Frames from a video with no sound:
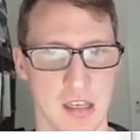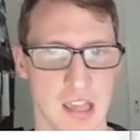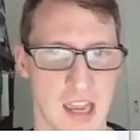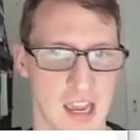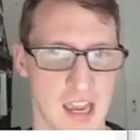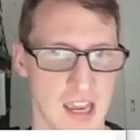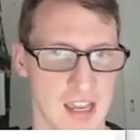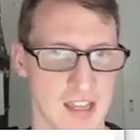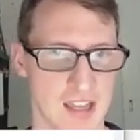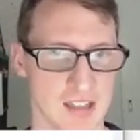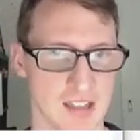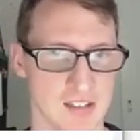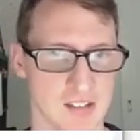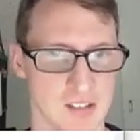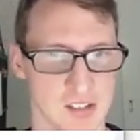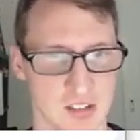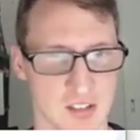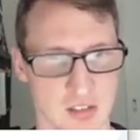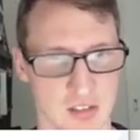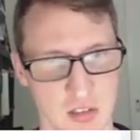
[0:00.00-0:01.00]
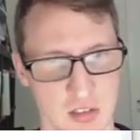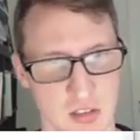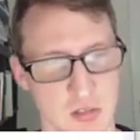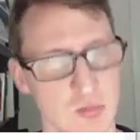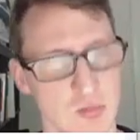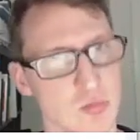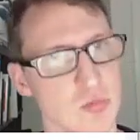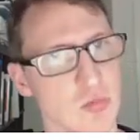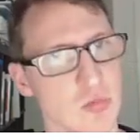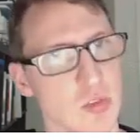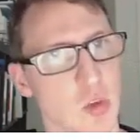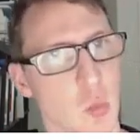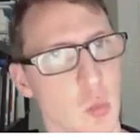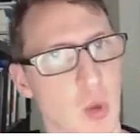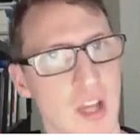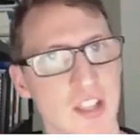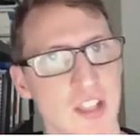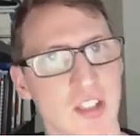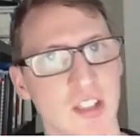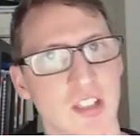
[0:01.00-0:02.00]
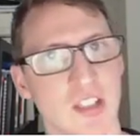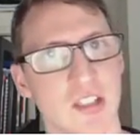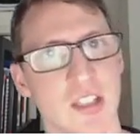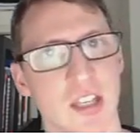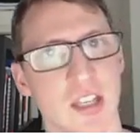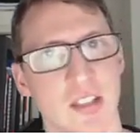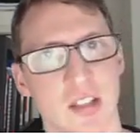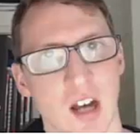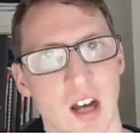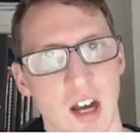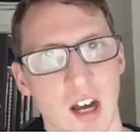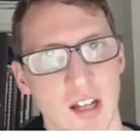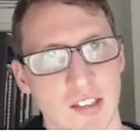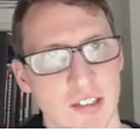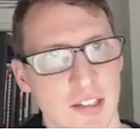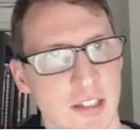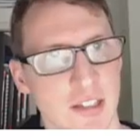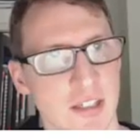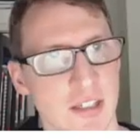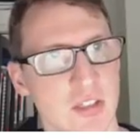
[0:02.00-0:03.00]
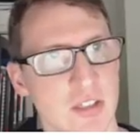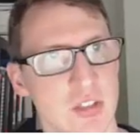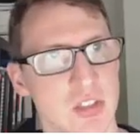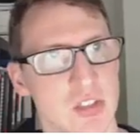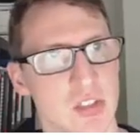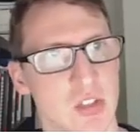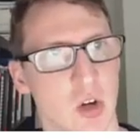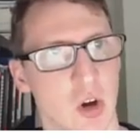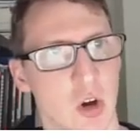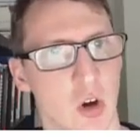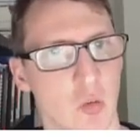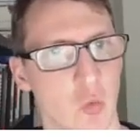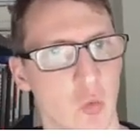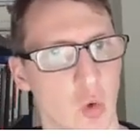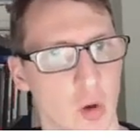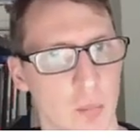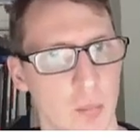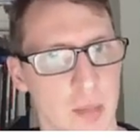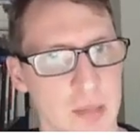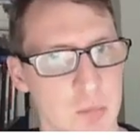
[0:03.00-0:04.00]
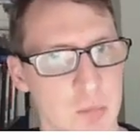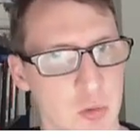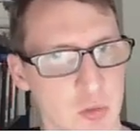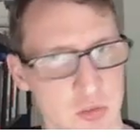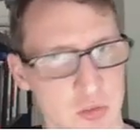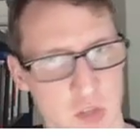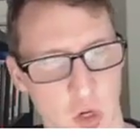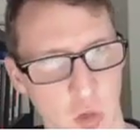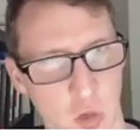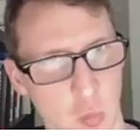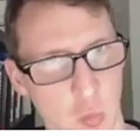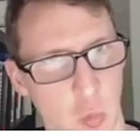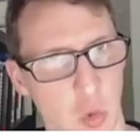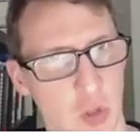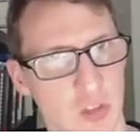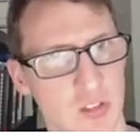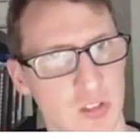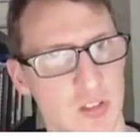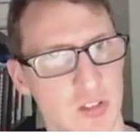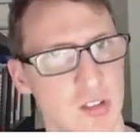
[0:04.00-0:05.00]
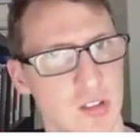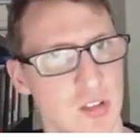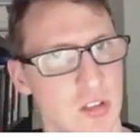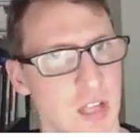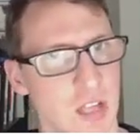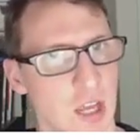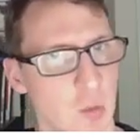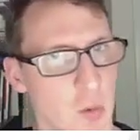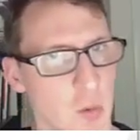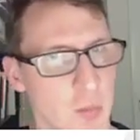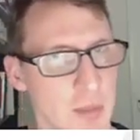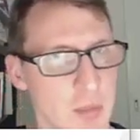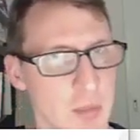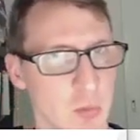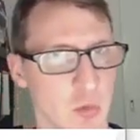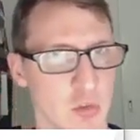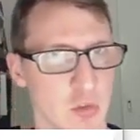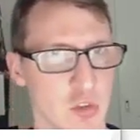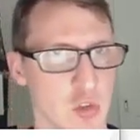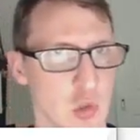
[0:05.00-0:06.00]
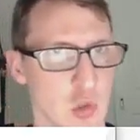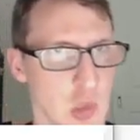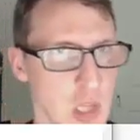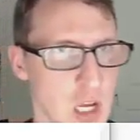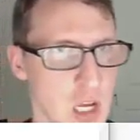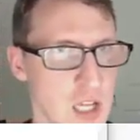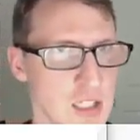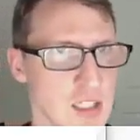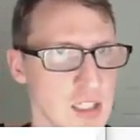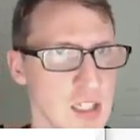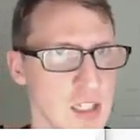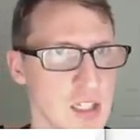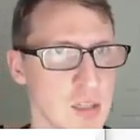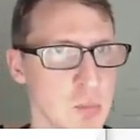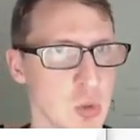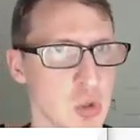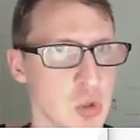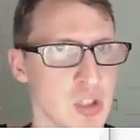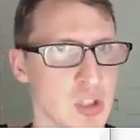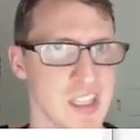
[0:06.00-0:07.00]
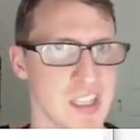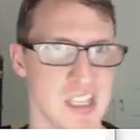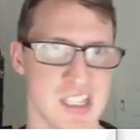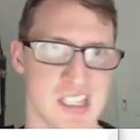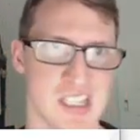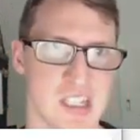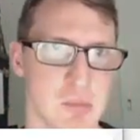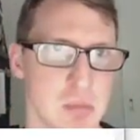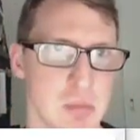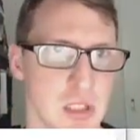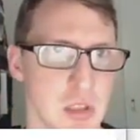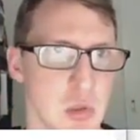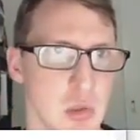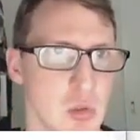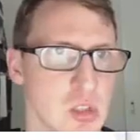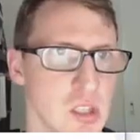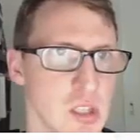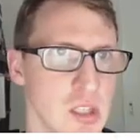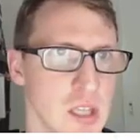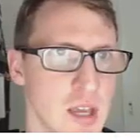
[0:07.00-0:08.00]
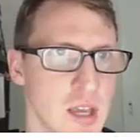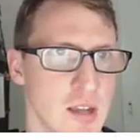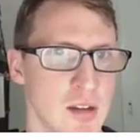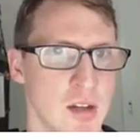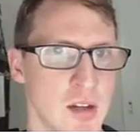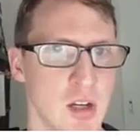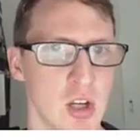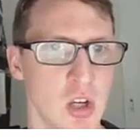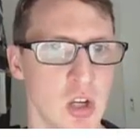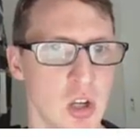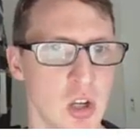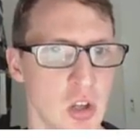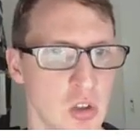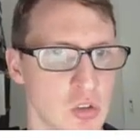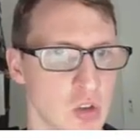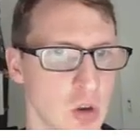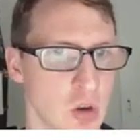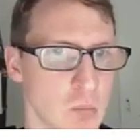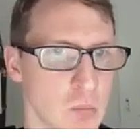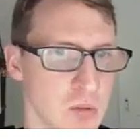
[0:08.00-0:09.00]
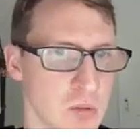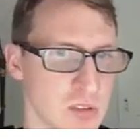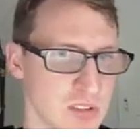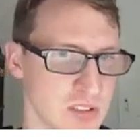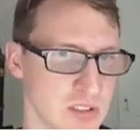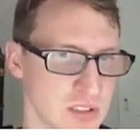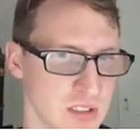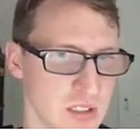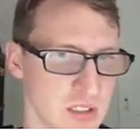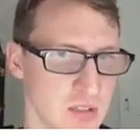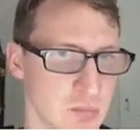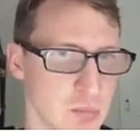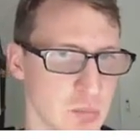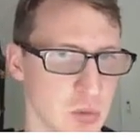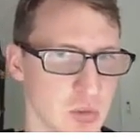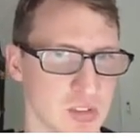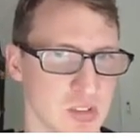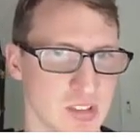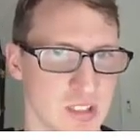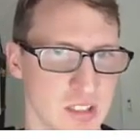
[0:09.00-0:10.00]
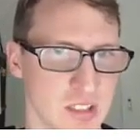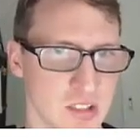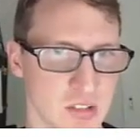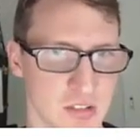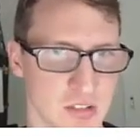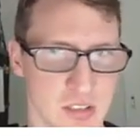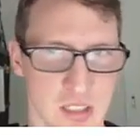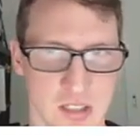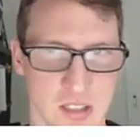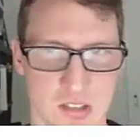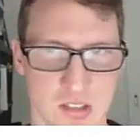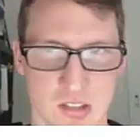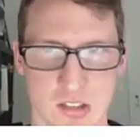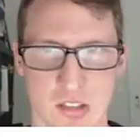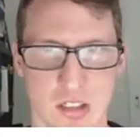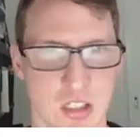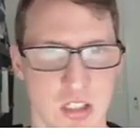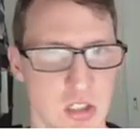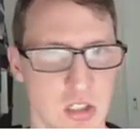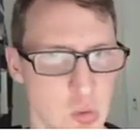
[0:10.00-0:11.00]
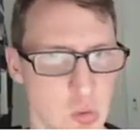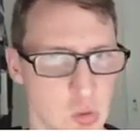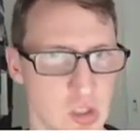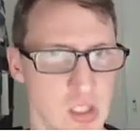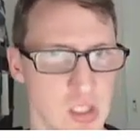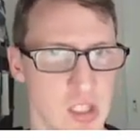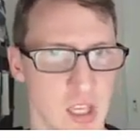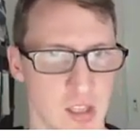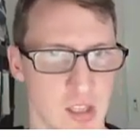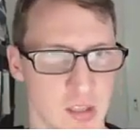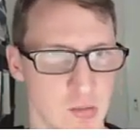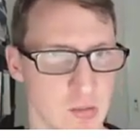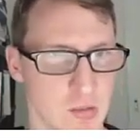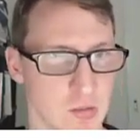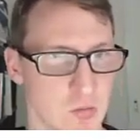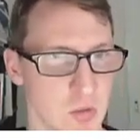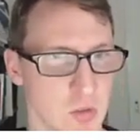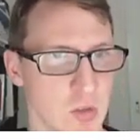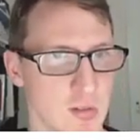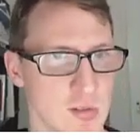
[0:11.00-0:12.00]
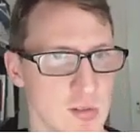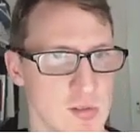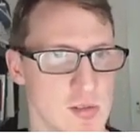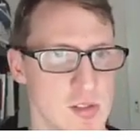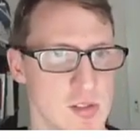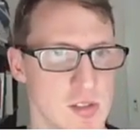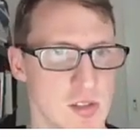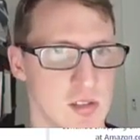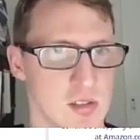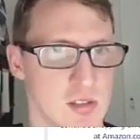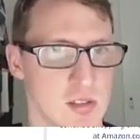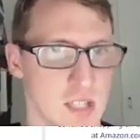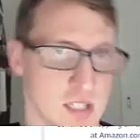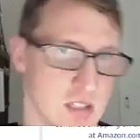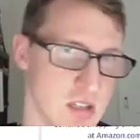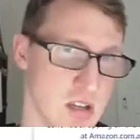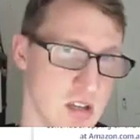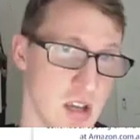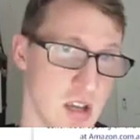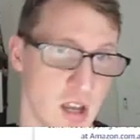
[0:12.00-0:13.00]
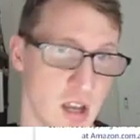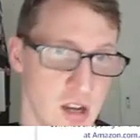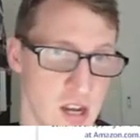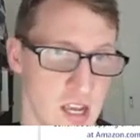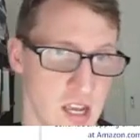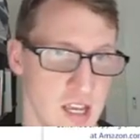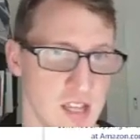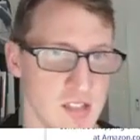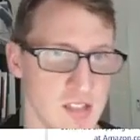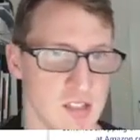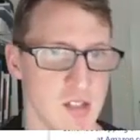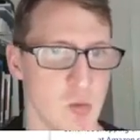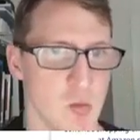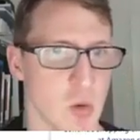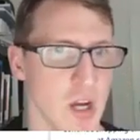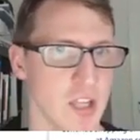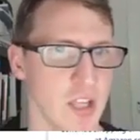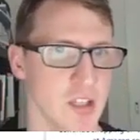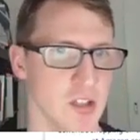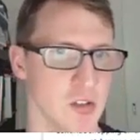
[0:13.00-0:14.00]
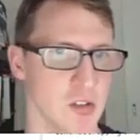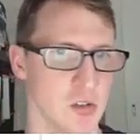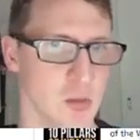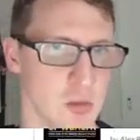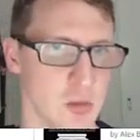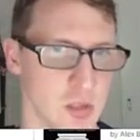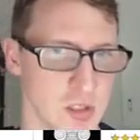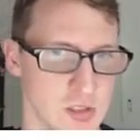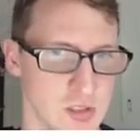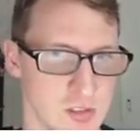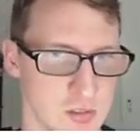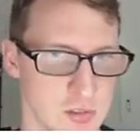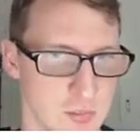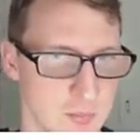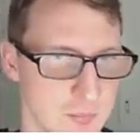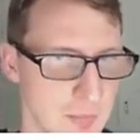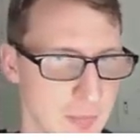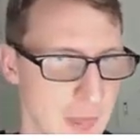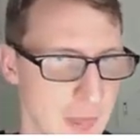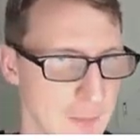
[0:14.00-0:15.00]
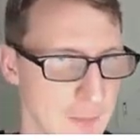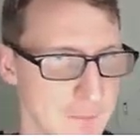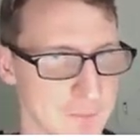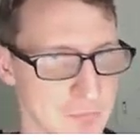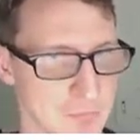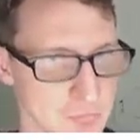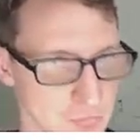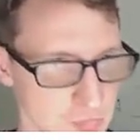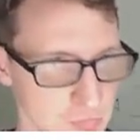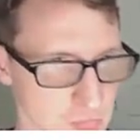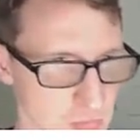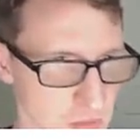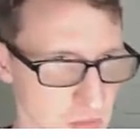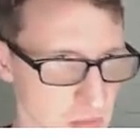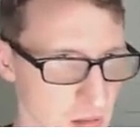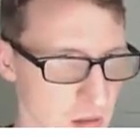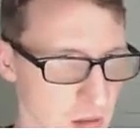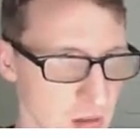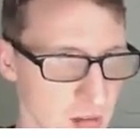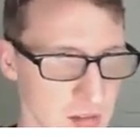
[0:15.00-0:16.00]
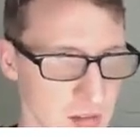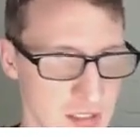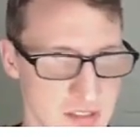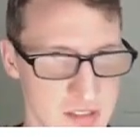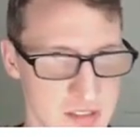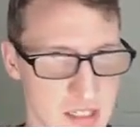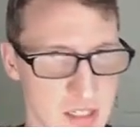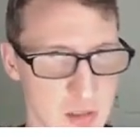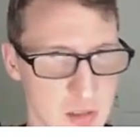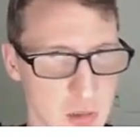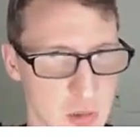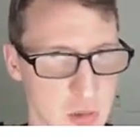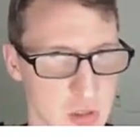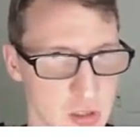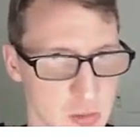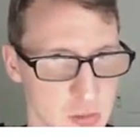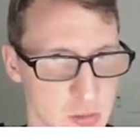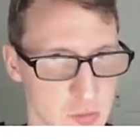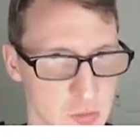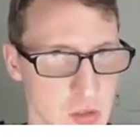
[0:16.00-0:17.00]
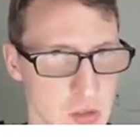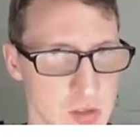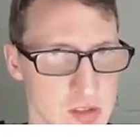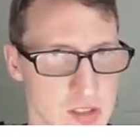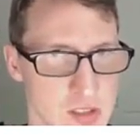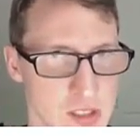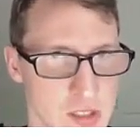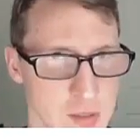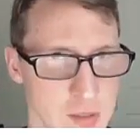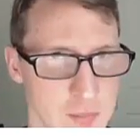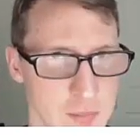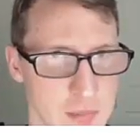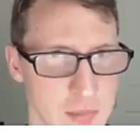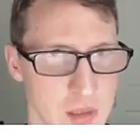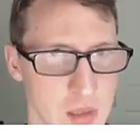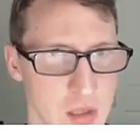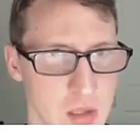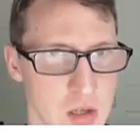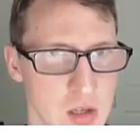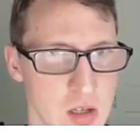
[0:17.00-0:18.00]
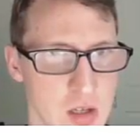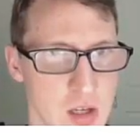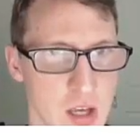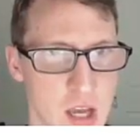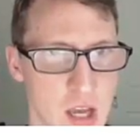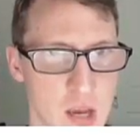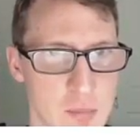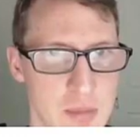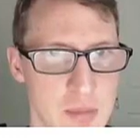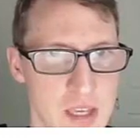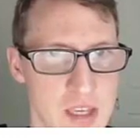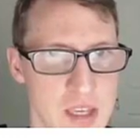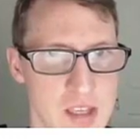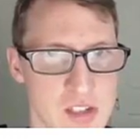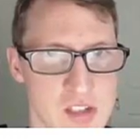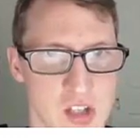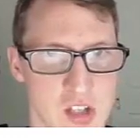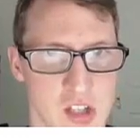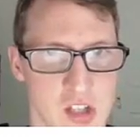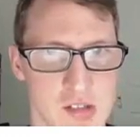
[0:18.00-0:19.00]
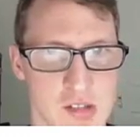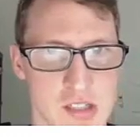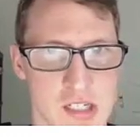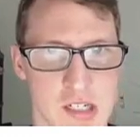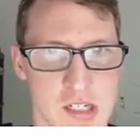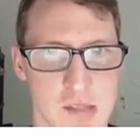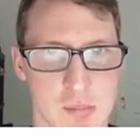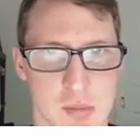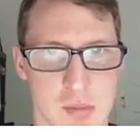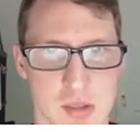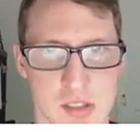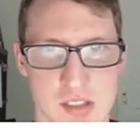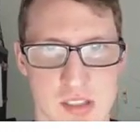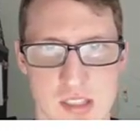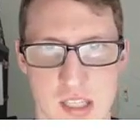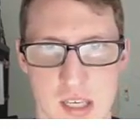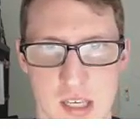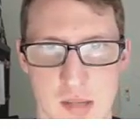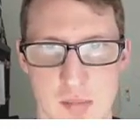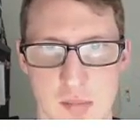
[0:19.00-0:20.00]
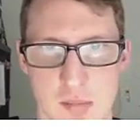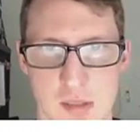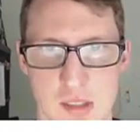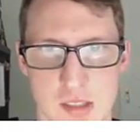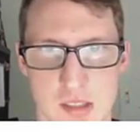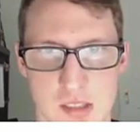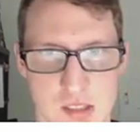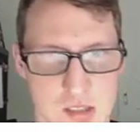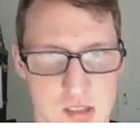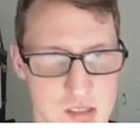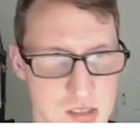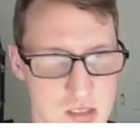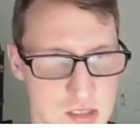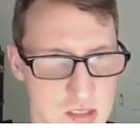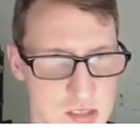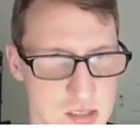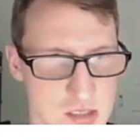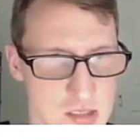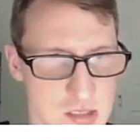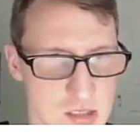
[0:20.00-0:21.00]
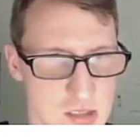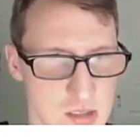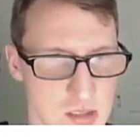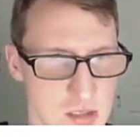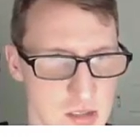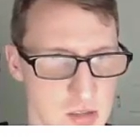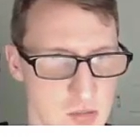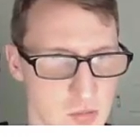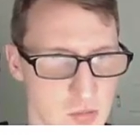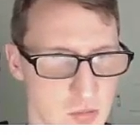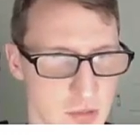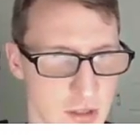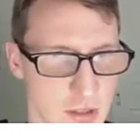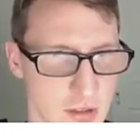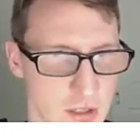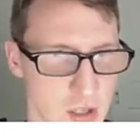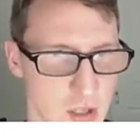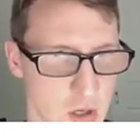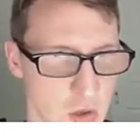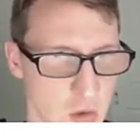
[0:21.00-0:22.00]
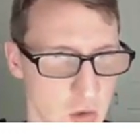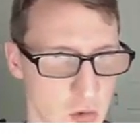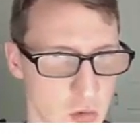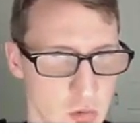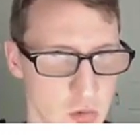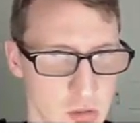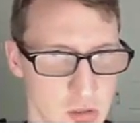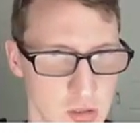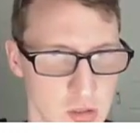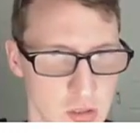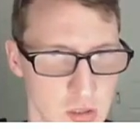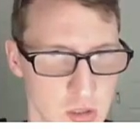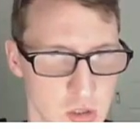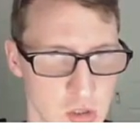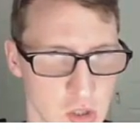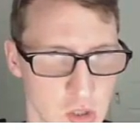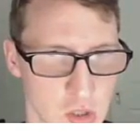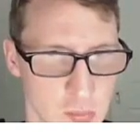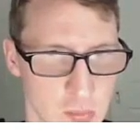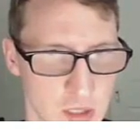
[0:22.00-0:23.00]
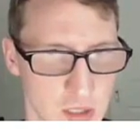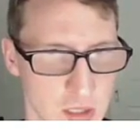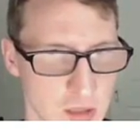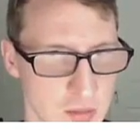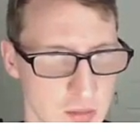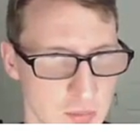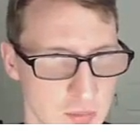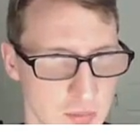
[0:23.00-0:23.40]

and the way you can get the ideas of what people don't want and what people do like in a book is simply looking at top books in your niche, looking at the reviews. That's an easy way you can this. Let's take a look at the reviews here. A Million Scholarship, it's very old copy.